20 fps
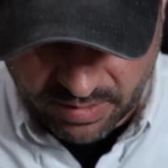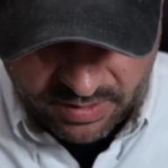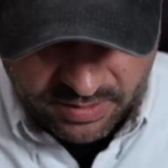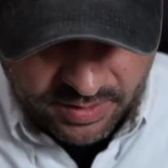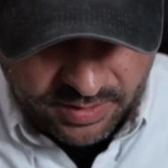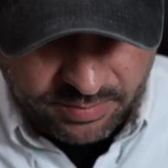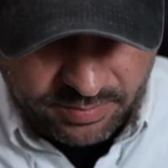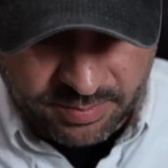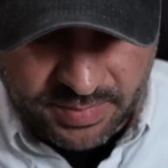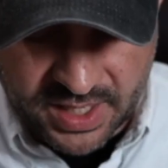
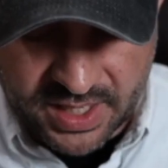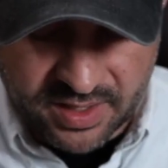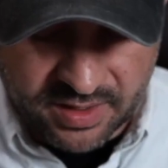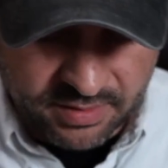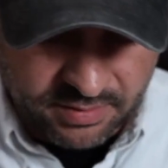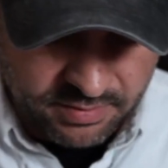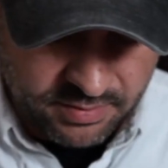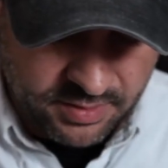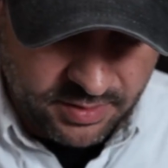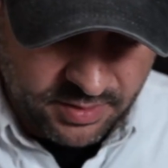
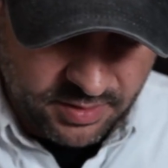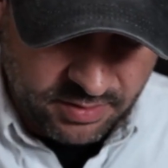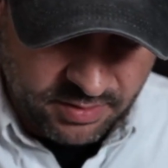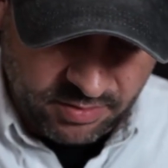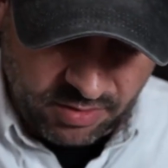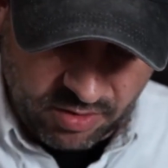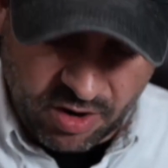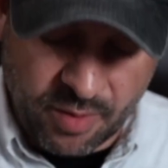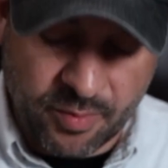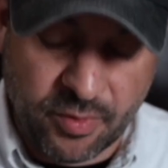meaning the
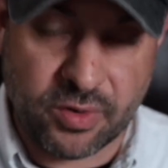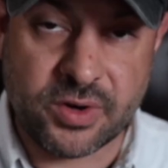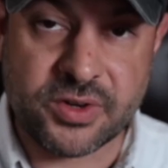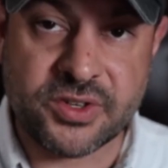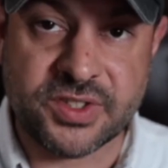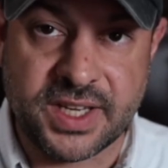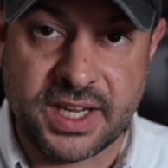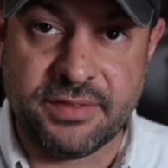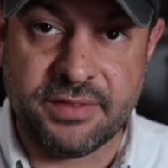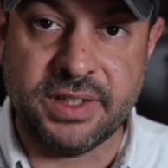armorer
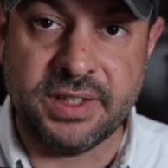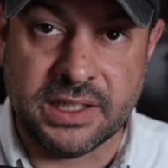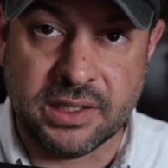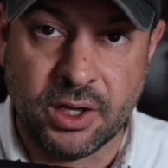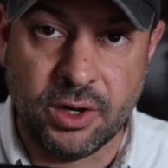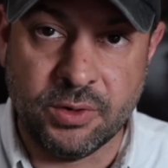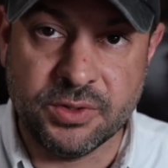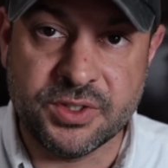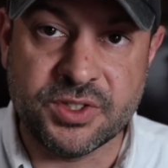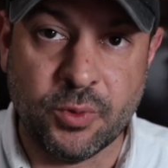safely
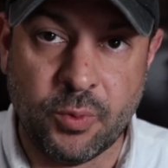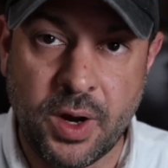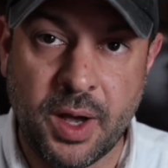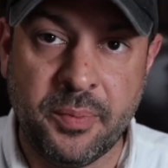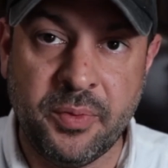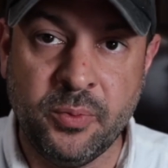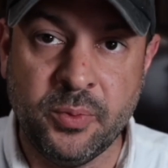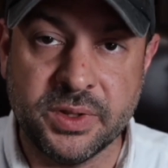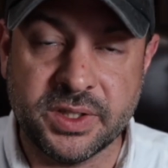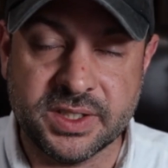loads the
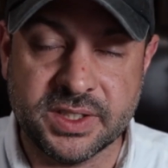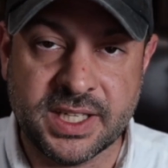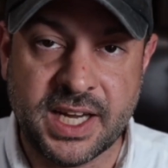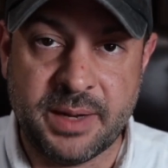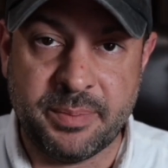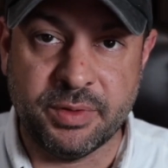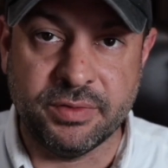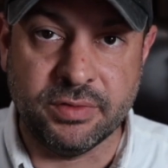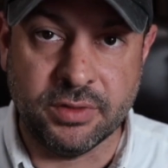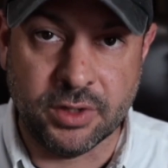weapon with the type
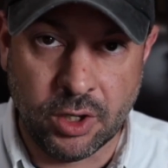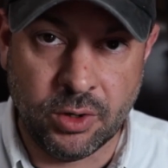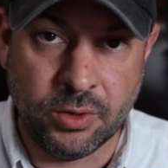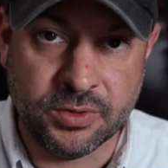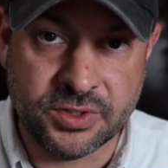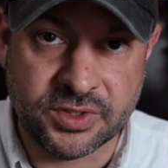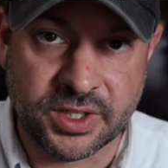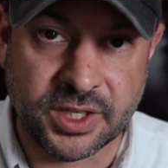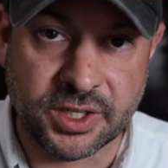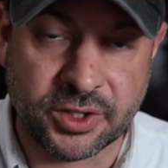of
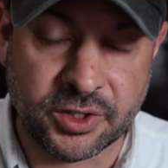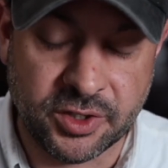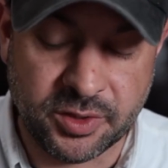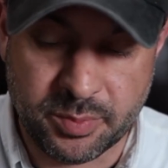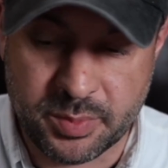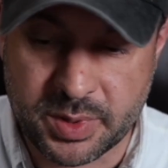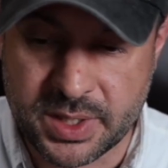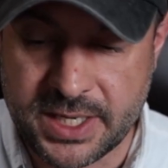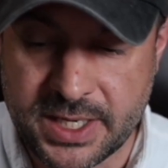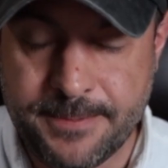loads that it could
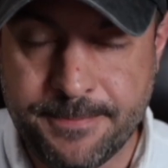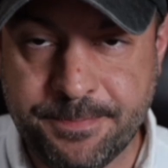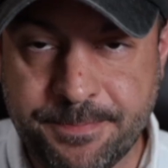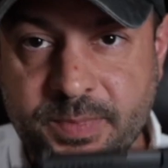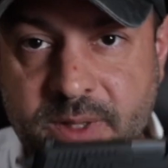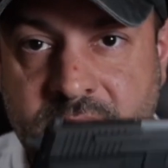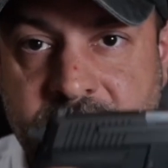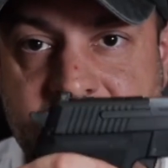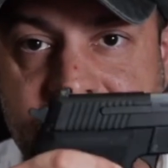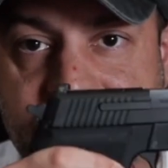be,
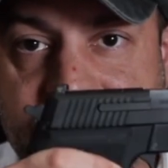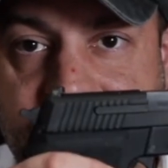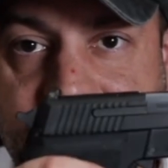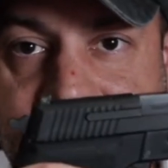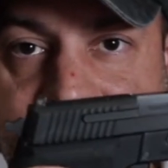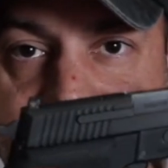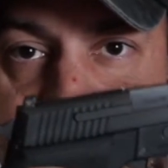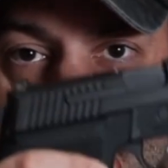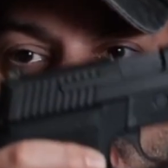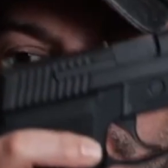in this case.